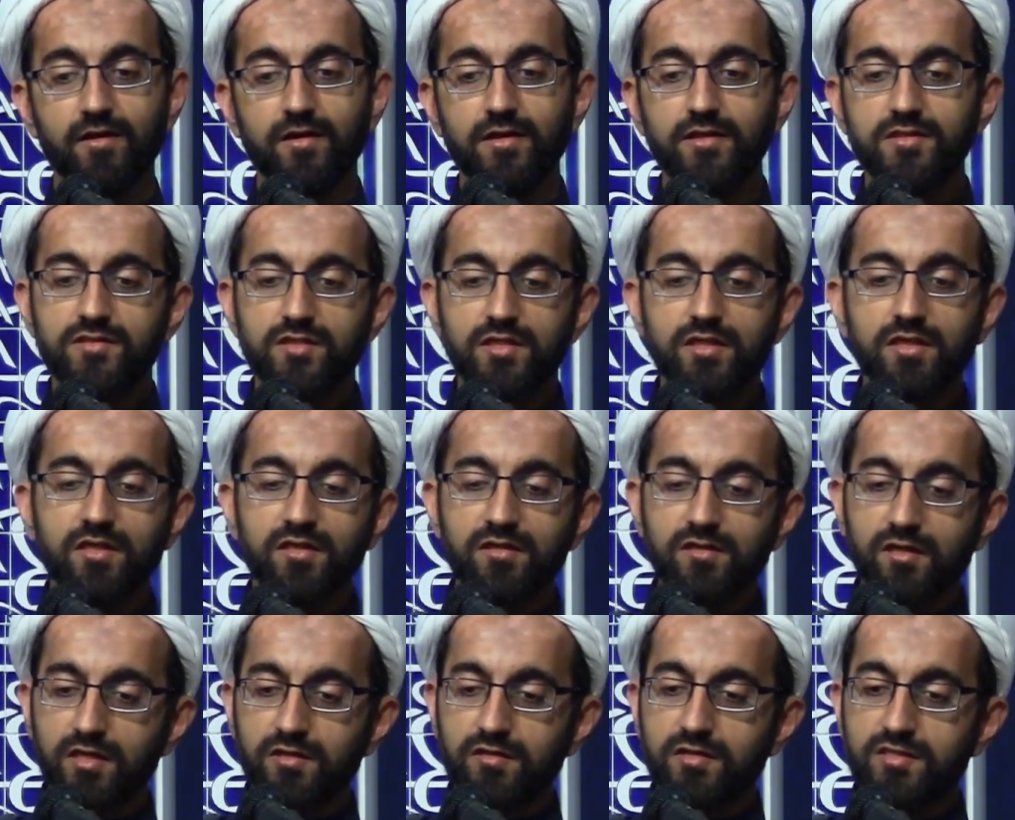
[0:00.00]
It's
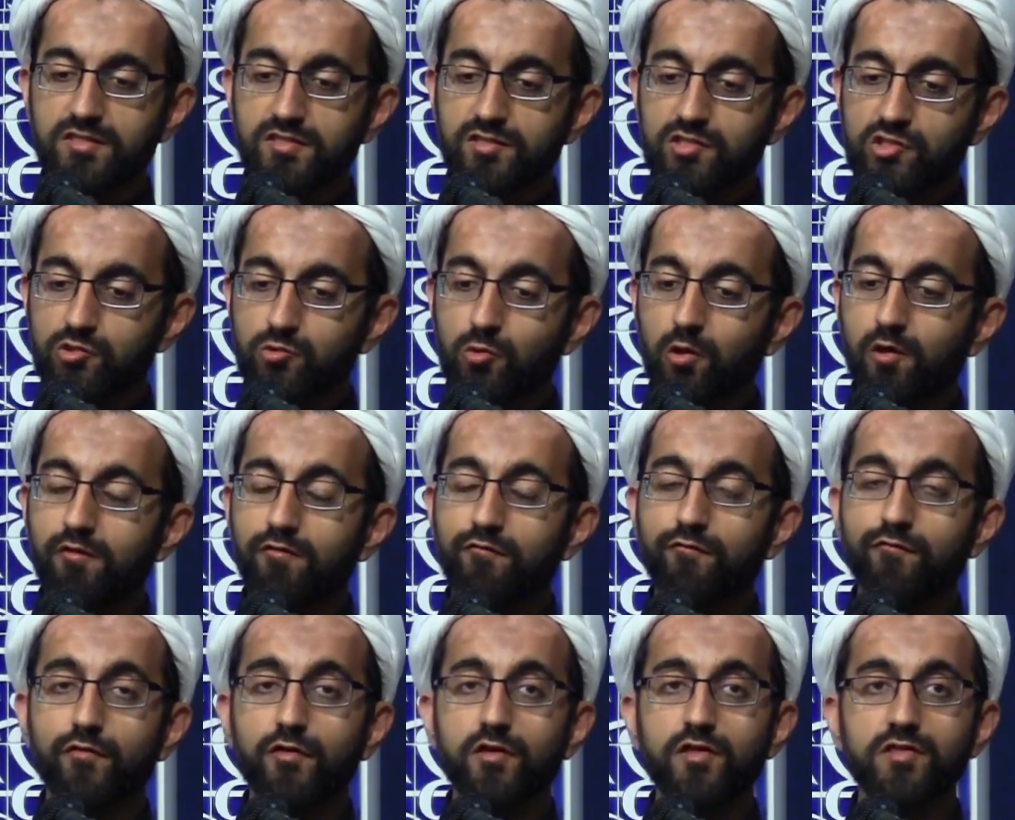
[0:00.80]
in this
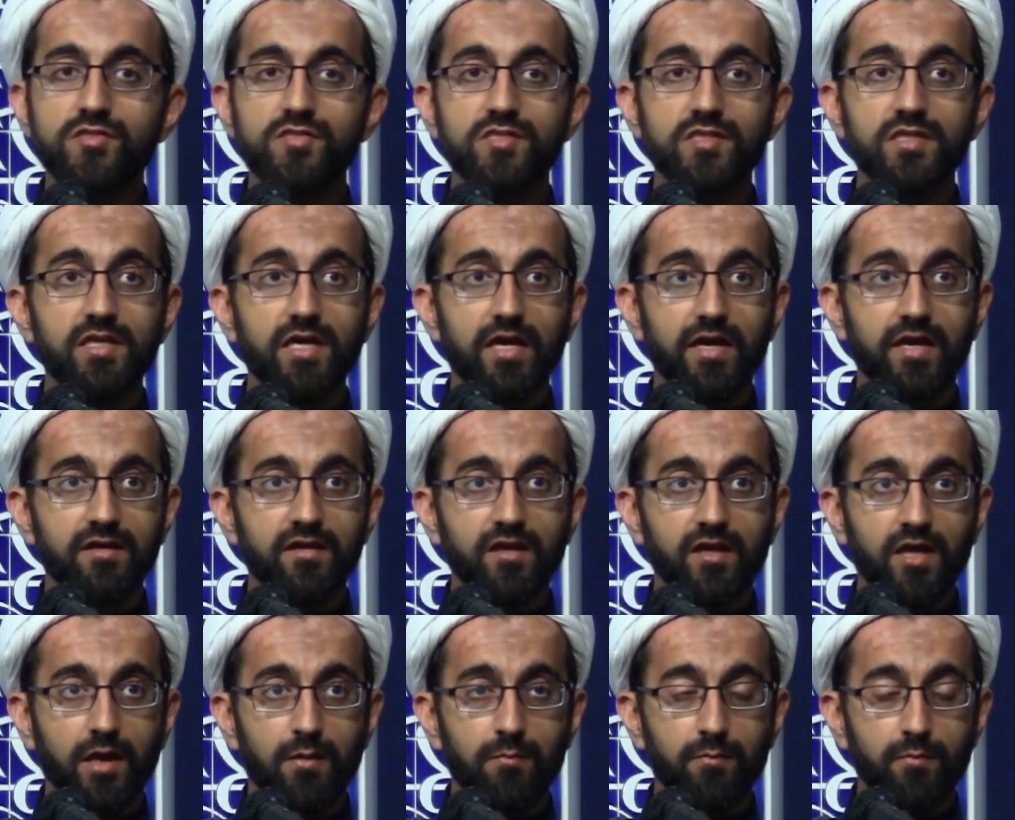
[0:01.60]
short verse, He
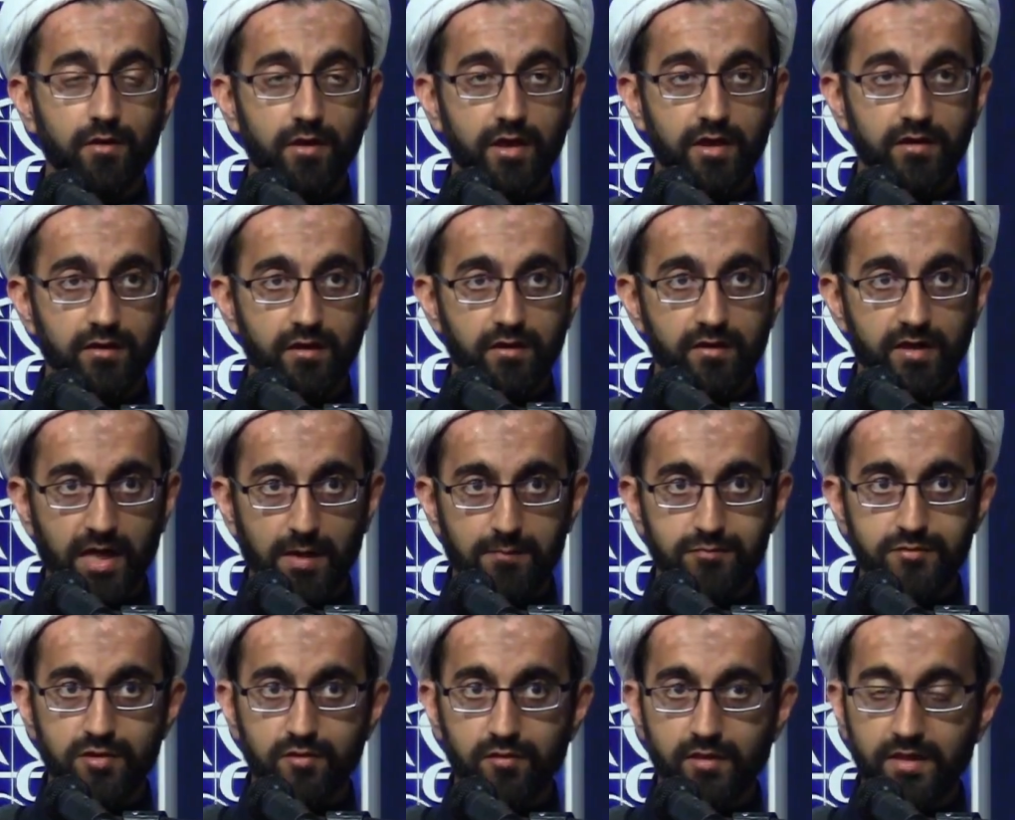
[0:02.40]

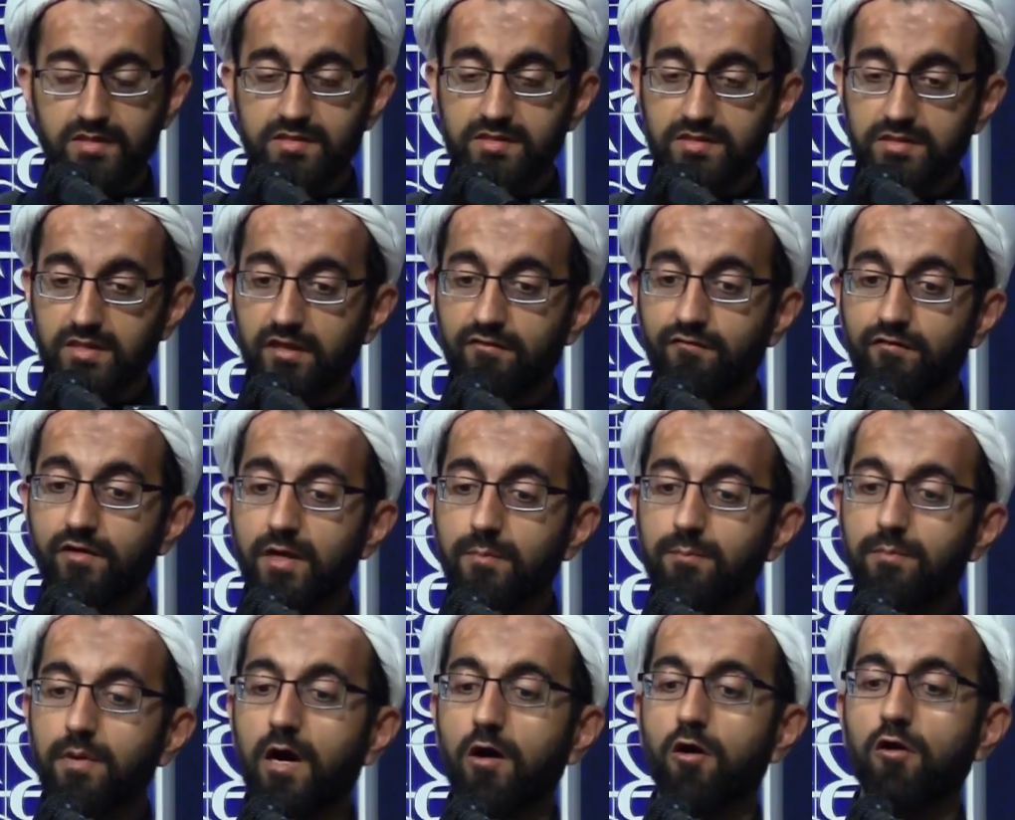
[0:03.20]
encapsulates a
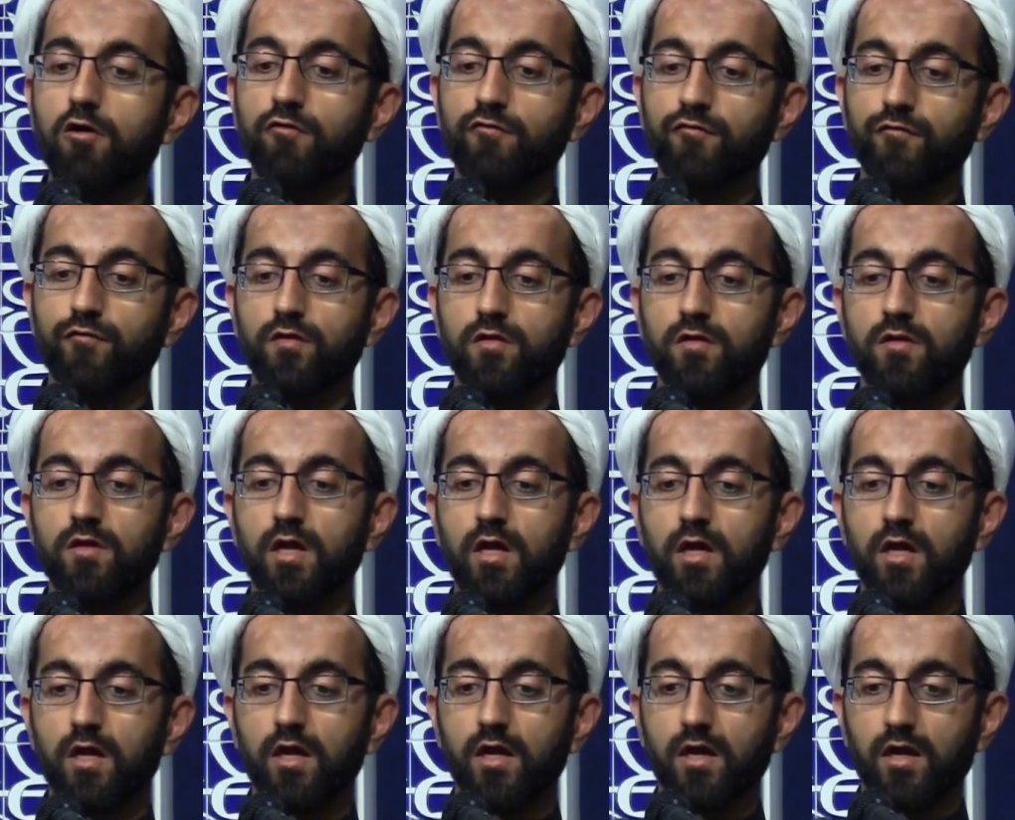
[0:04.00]
very
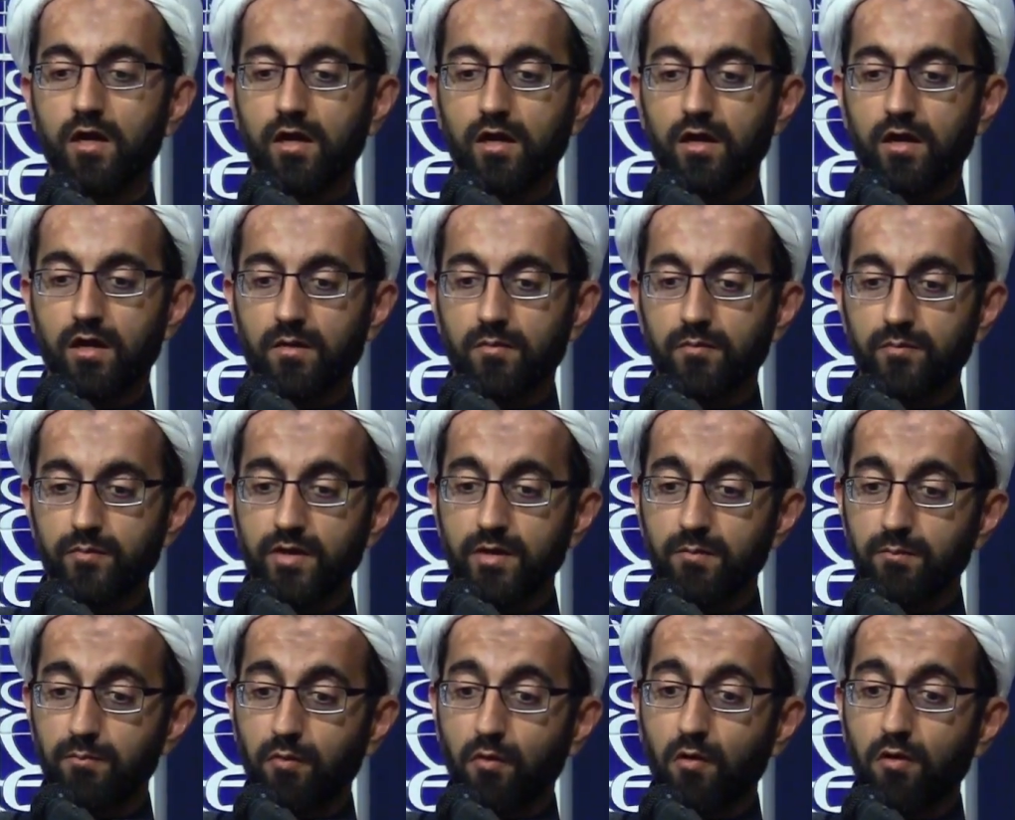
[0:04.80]
powerful,
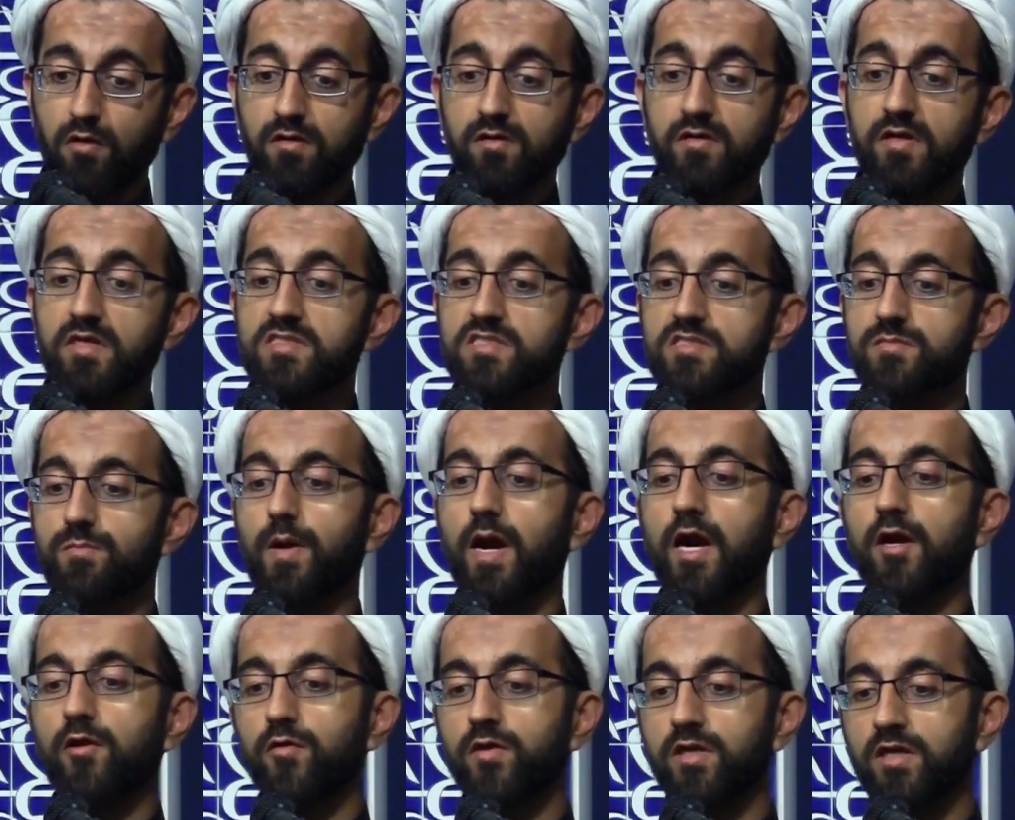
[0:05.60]
important,
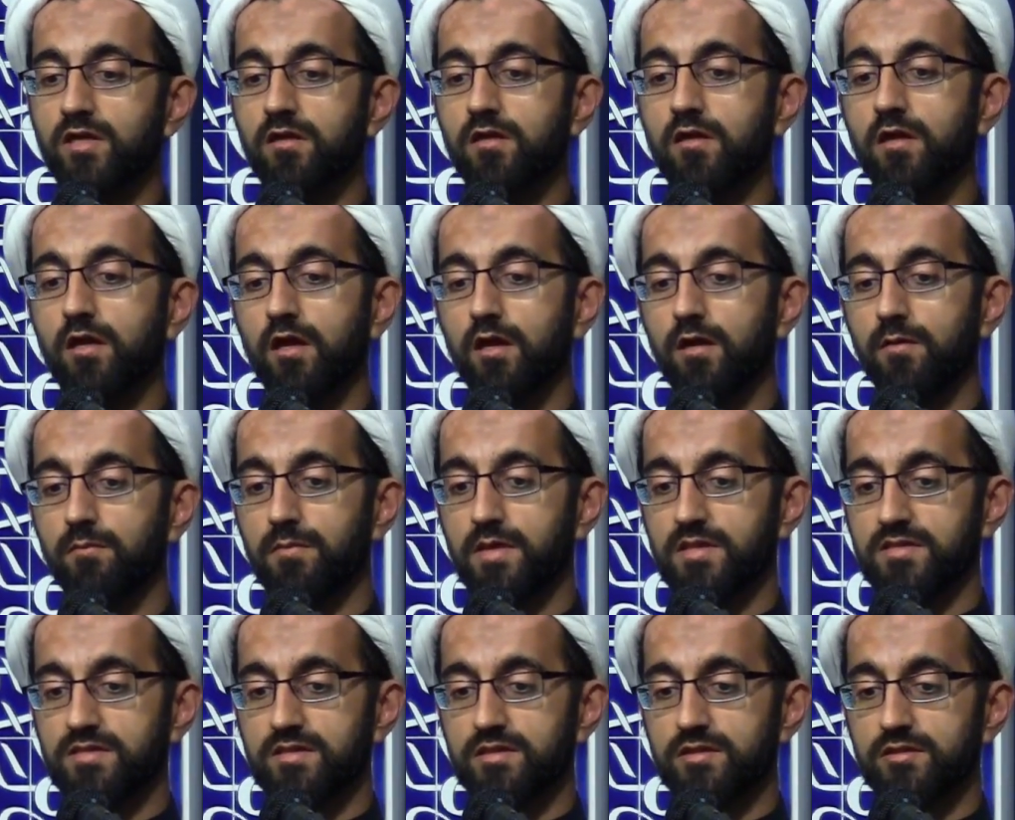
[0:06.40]
inspiring
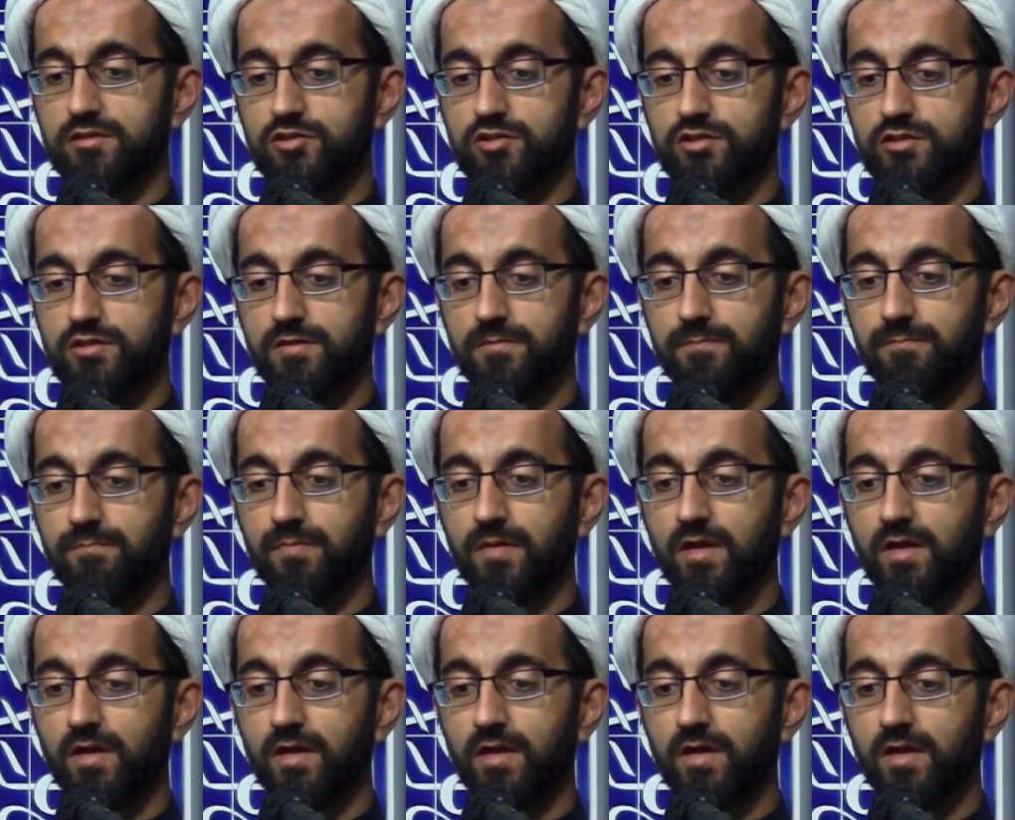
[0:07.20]
message.